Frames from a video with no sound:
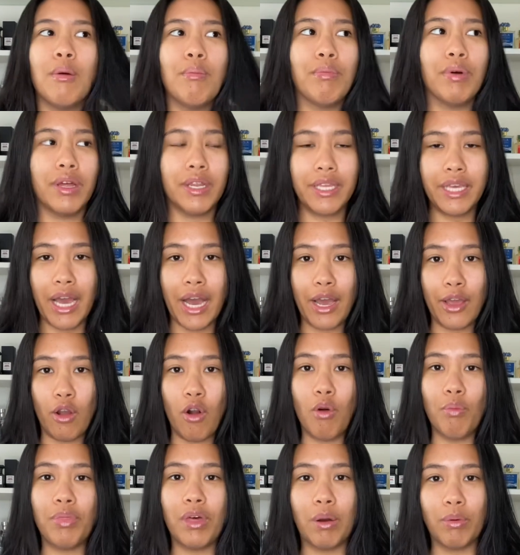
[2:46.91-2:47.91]
But yeah, I
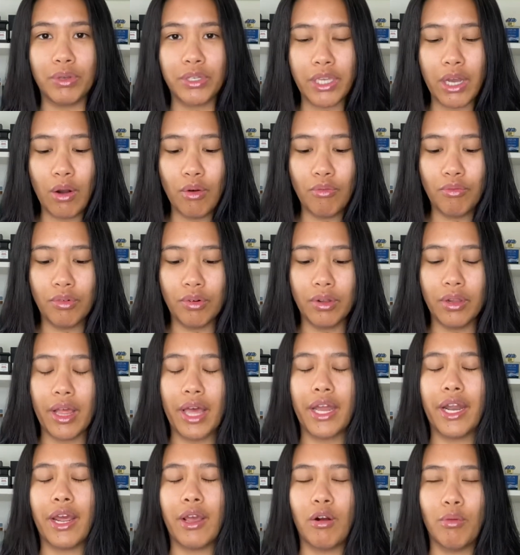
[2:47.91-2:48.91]
hope that was helpful
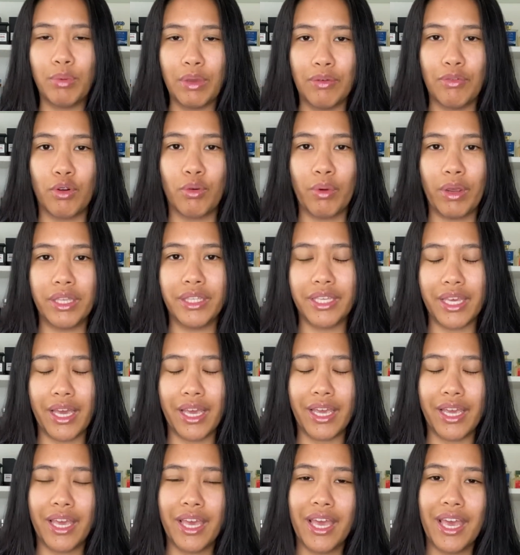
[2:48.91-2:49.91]
and I hope you have a great
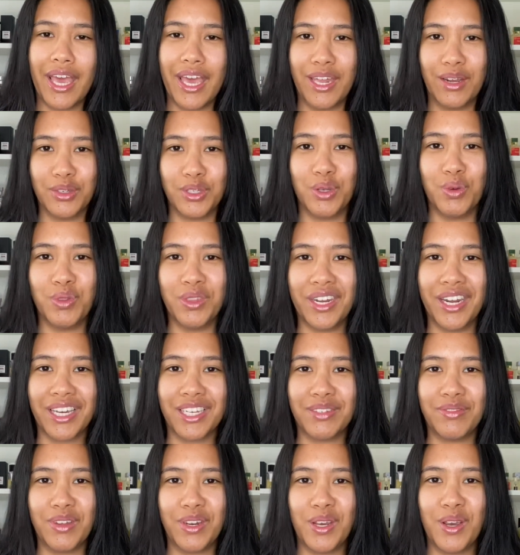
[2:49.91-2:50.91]
day and I'll see you in the
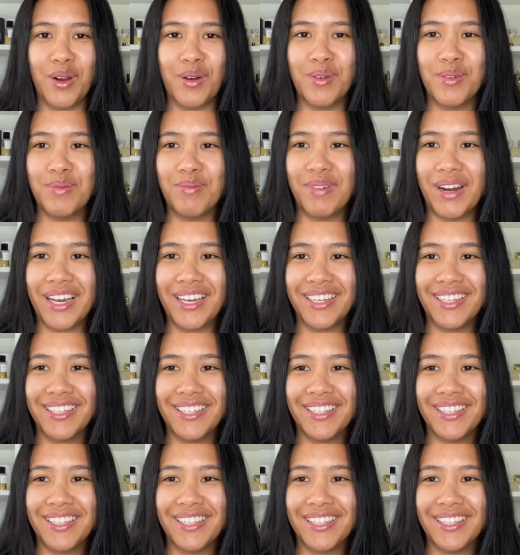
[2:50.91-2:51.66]
next video. Bye.